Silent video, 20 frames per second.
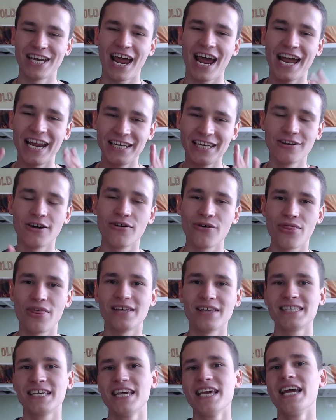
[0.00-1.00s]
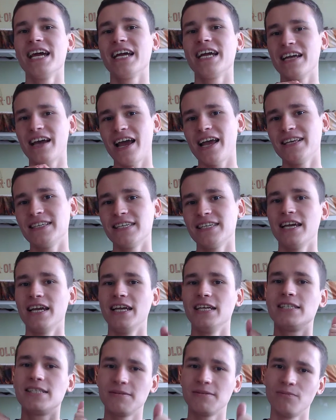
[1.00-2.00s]
i know this guys
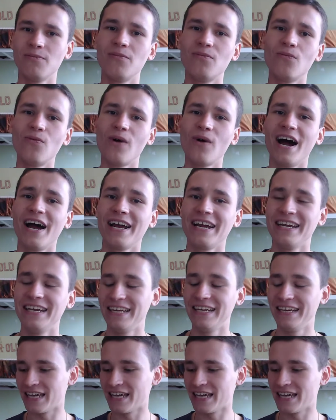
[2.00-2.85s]
it's my